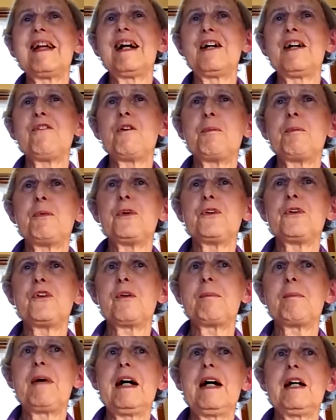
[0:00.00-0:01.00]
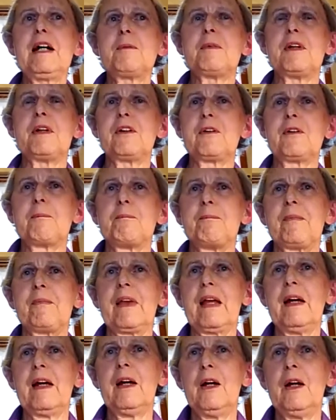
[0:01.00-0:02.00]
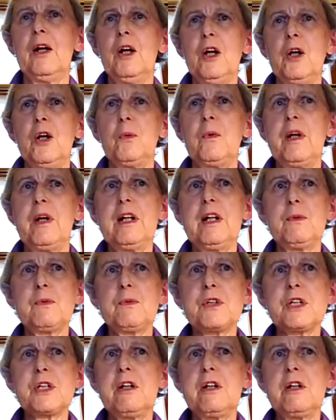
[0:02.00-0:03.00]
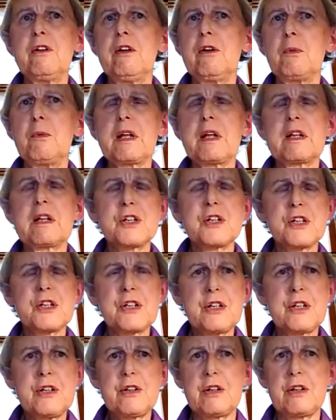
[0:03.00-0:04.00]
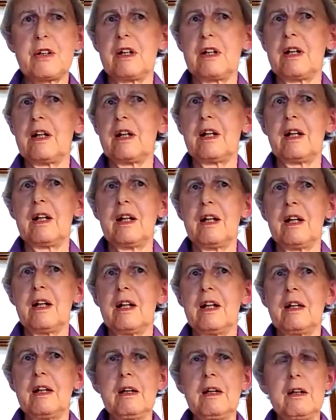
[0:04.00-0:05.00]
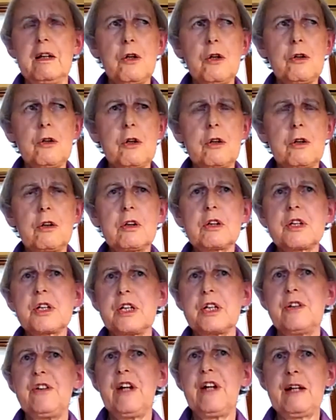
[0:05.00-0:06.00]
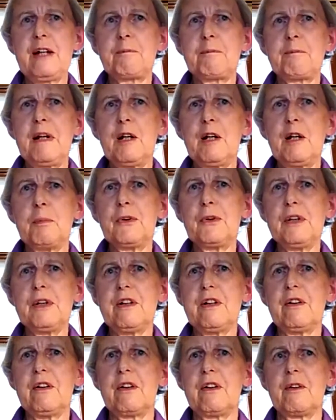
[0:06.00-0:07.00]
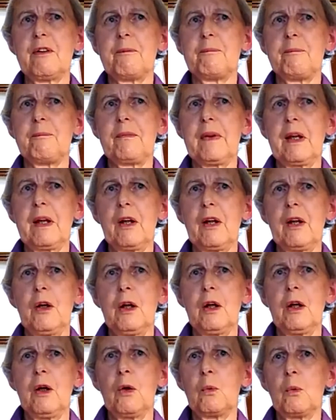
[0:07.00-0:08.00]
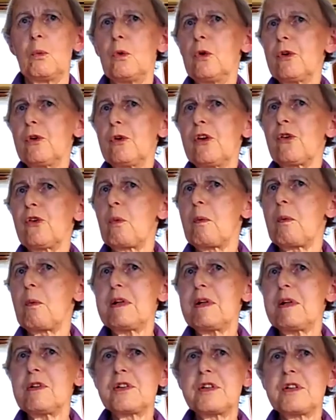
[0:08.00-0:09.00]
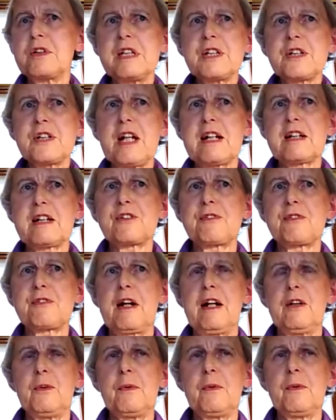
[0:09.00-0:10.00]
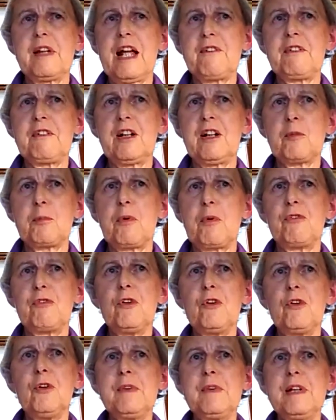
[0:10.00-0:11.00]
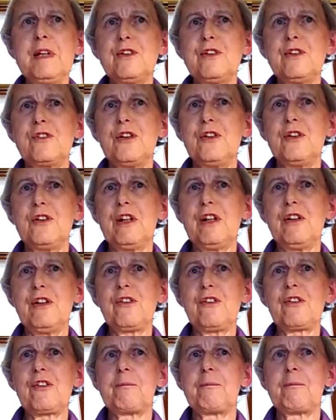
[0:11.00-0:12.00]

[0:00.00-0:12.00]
report to Parliament, where it was noted with concern that no cooks had yet been appointed. Warders were most dissatisfied with having to perform these duties,